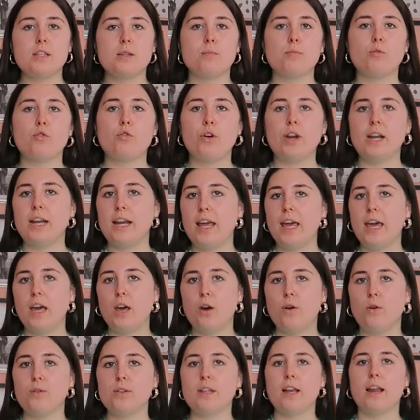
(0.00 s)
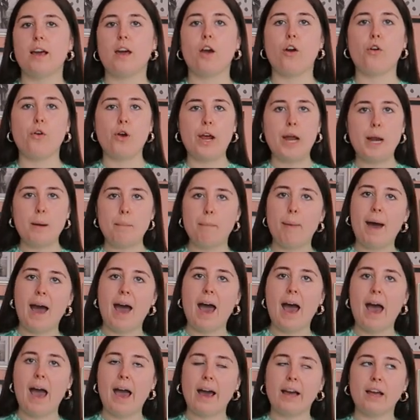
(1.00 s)
some green heels and like a green
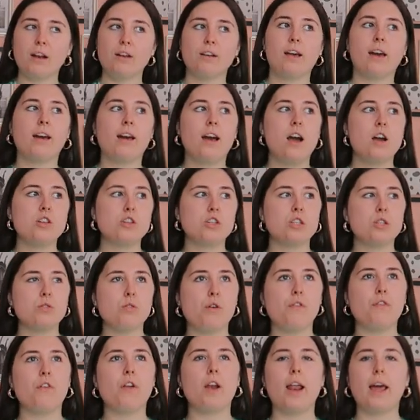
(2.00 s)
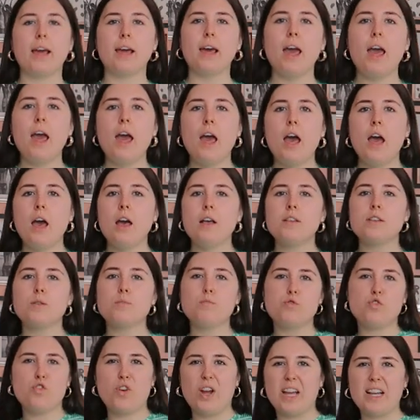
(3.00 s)
bag and like I just sort of feel like
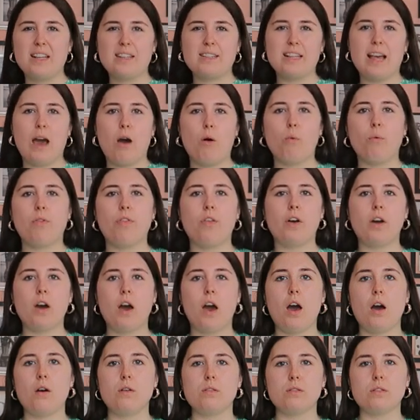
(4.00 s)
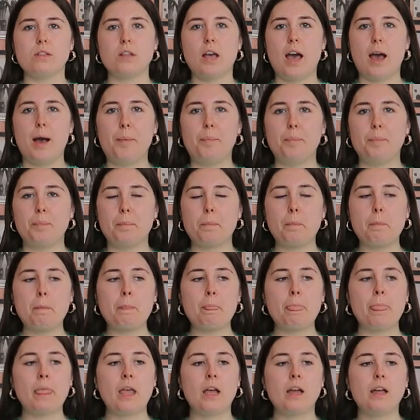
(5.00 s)
some drinks out with the girls um
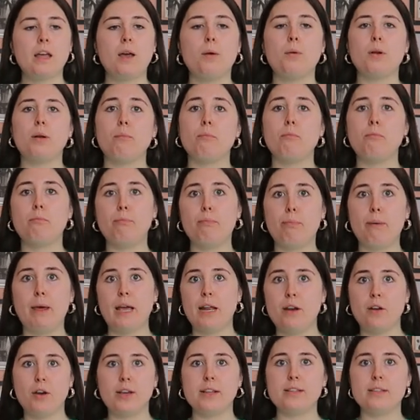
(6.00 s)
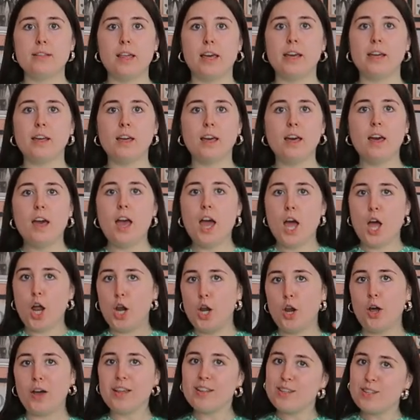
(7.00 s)
it would be a nice like
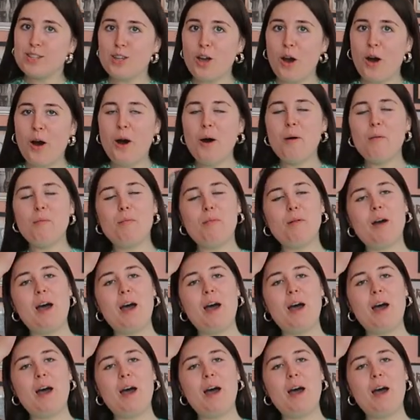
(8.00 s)
nice top